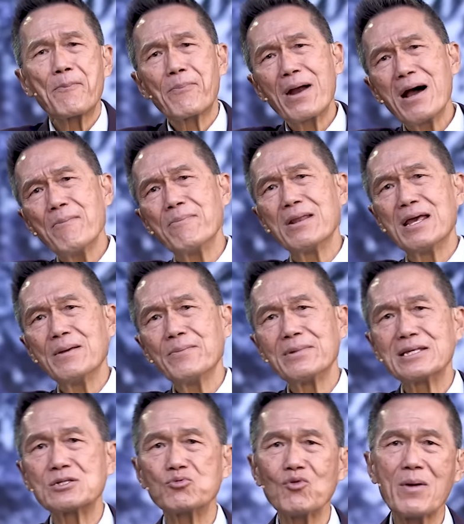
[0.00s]
problem
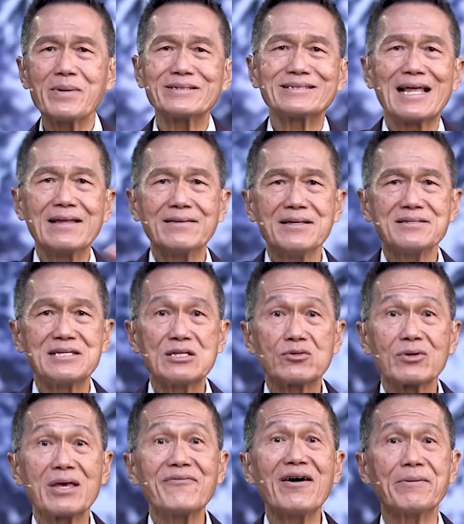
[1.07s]
is we have a tendency
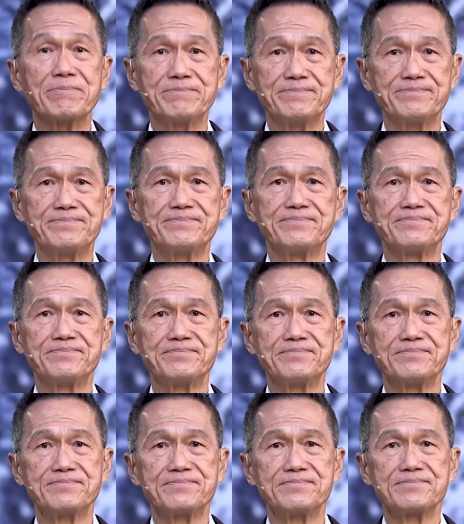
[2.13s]
to give up.
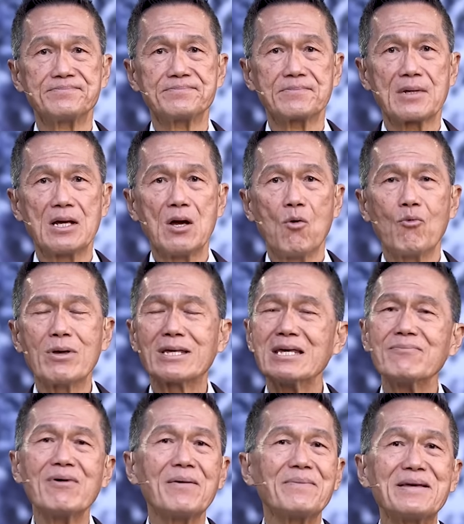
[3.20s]
We
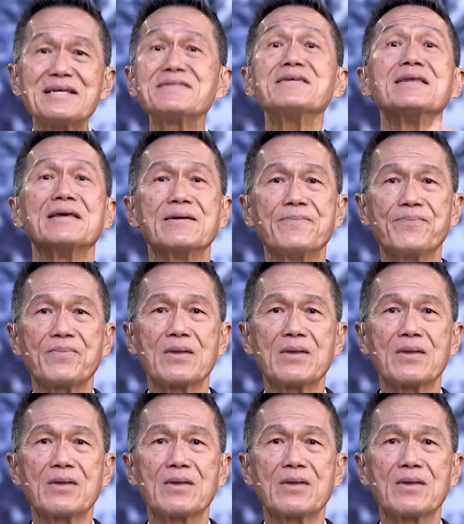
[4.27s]
give up easily.